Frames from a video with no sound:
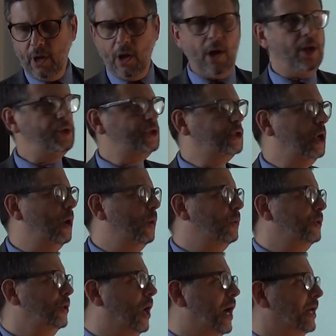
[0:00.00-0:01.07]
Also
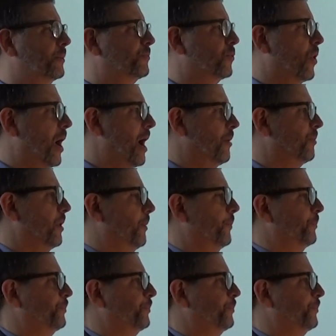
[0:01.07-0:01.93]
not a problem,